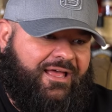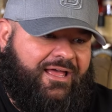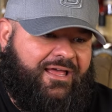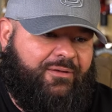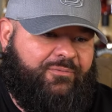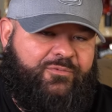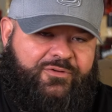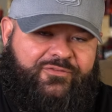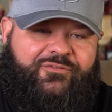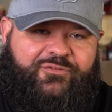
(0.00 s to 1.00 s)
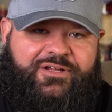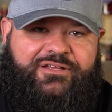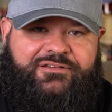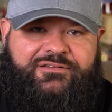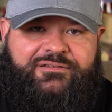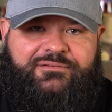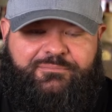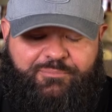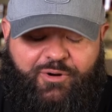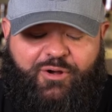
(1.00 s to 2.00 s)
And one of our friends
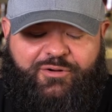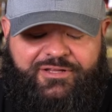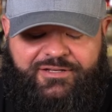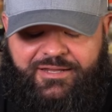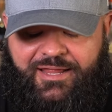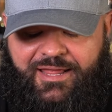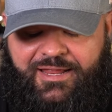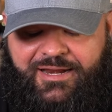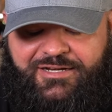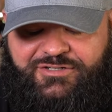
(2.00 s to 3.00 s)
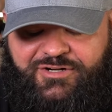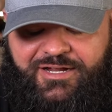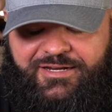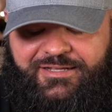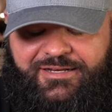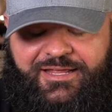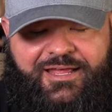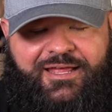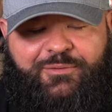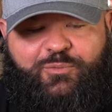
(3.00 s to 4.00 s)
brought it, and I tried it
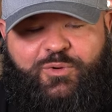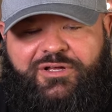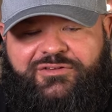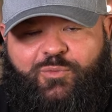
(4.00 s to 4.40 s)
and was